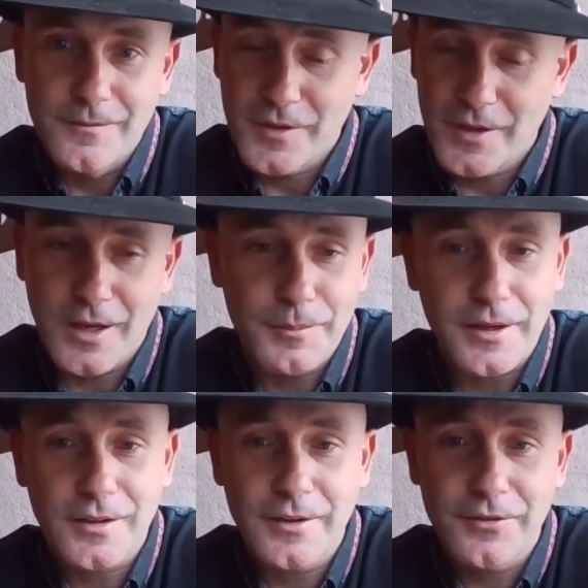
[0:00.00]
You got to
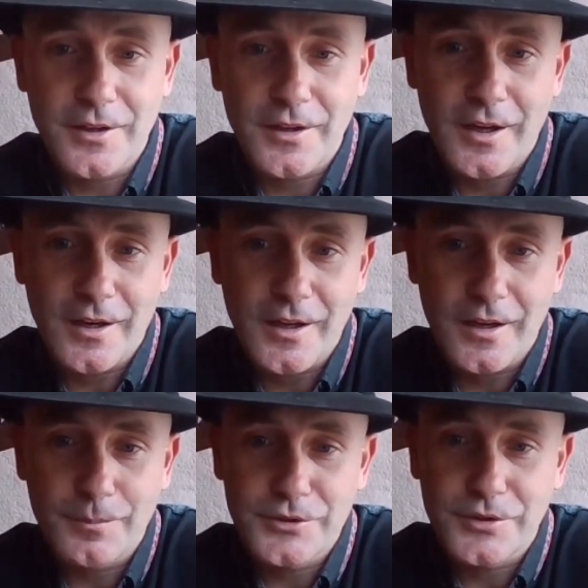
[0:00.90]
make a living and got to
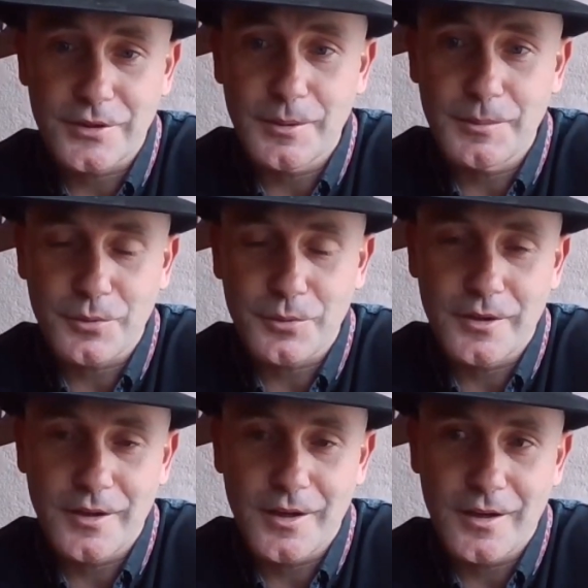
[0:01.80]
kind of push the limits
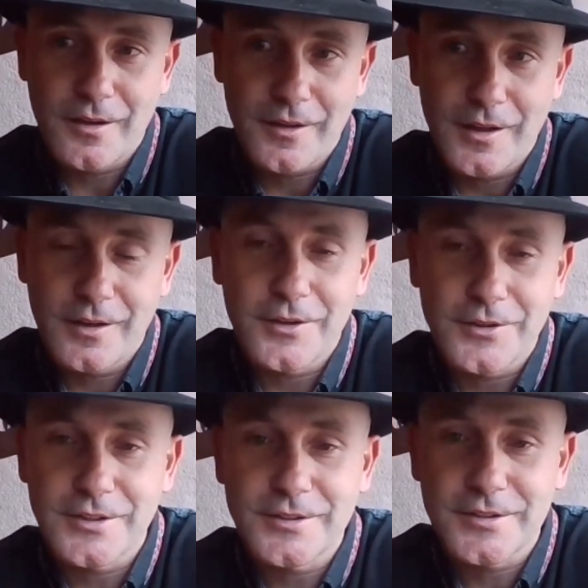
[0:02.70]
when the end of
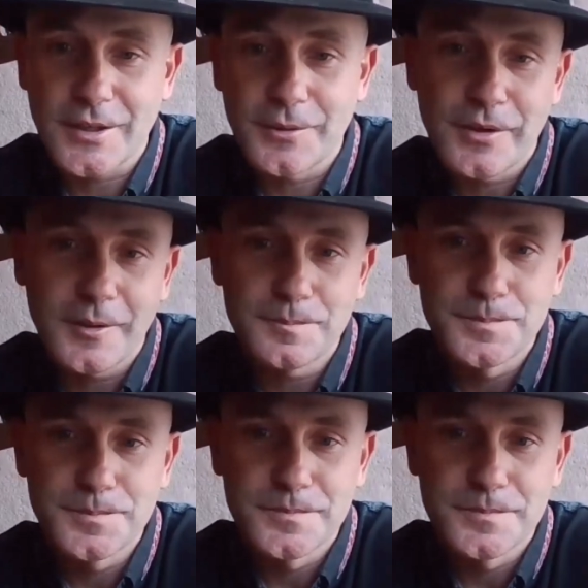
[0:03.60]
your season's coming up.